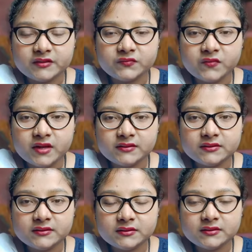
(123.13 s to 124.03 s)
is one
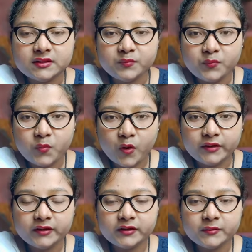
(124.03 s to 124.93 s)

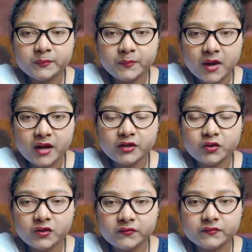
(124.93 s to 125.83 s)
important part
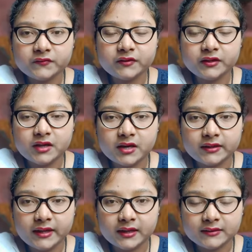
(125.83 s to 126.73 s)
of in our
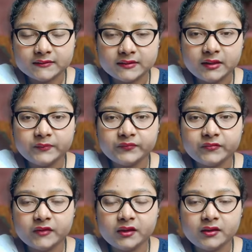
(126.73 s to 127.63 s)
galaxy,
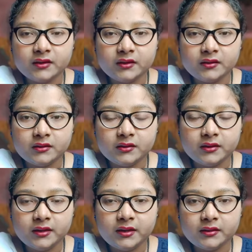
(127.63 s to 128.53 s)

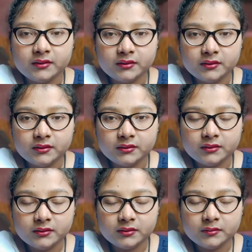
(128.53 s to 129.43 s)

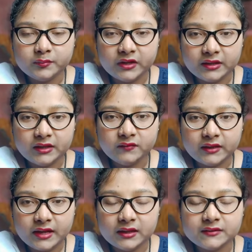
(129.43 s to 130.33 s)
in Milky Way
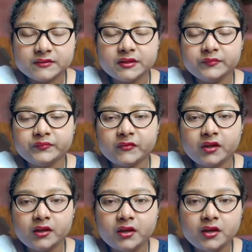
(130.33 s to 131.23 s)
galaxy.
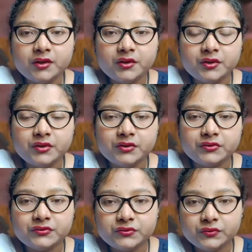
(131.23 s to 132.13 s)

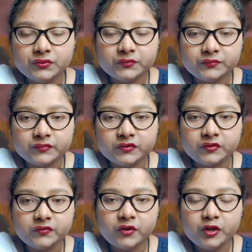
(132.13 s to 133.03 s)
So
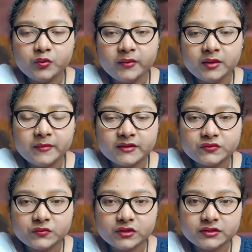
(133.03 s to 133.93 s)
what do you mean by
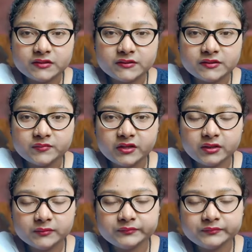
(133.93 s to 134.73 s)
solar system then?